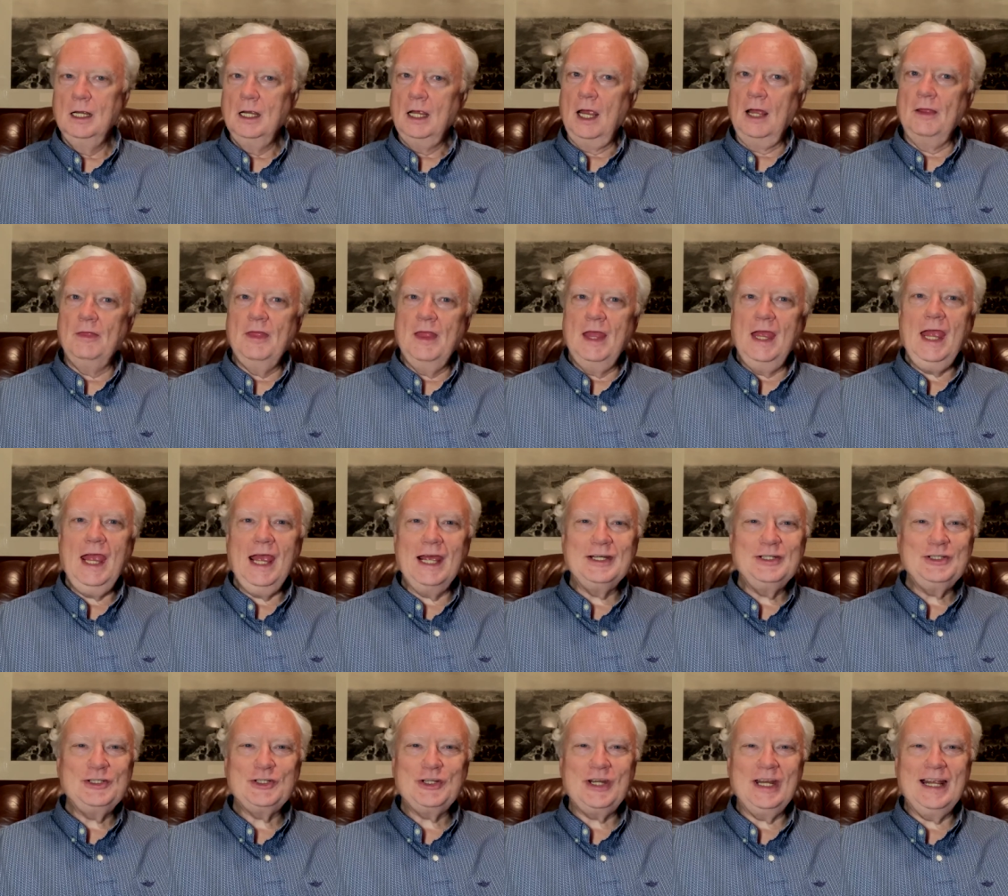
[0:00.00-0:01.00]
and
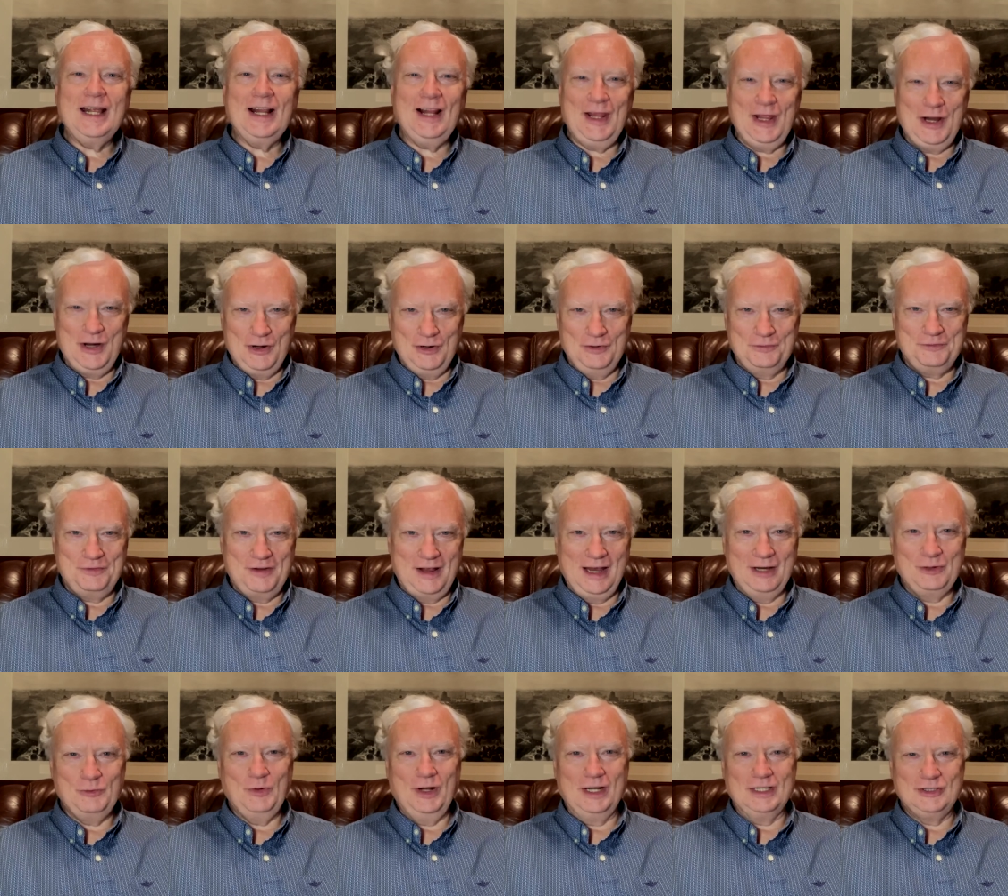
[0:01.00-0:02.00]
then she
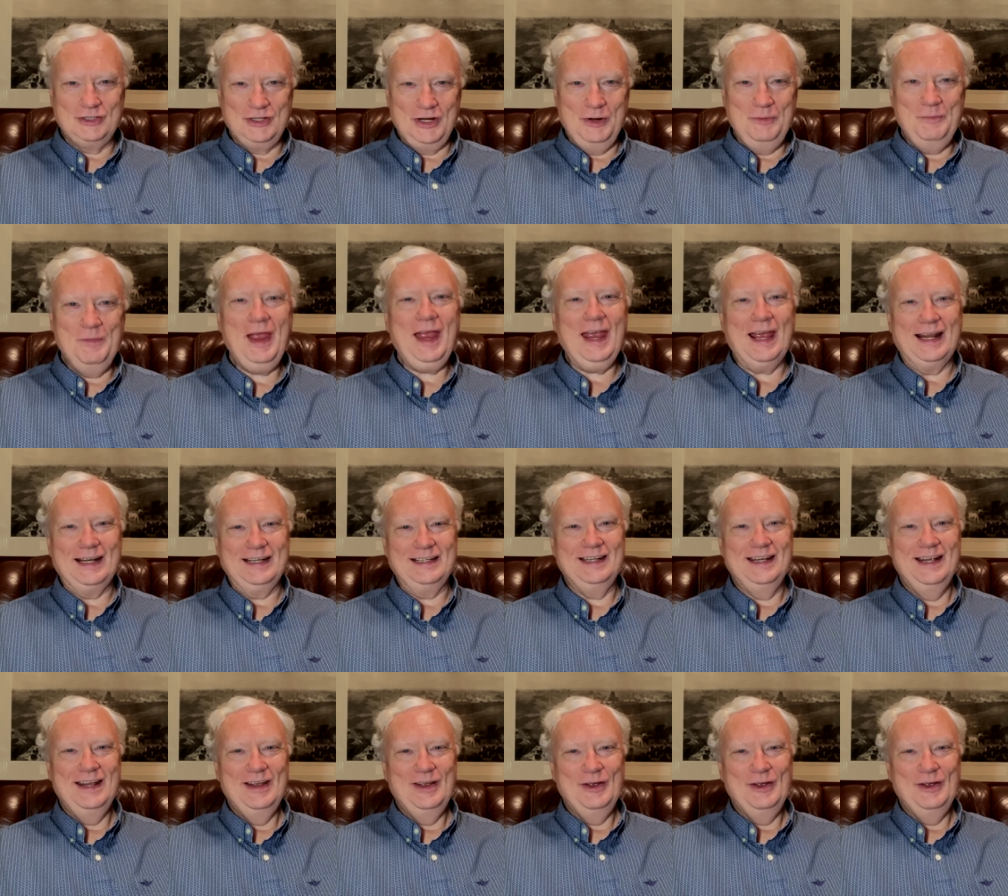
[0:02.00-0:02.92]
clarified what she meant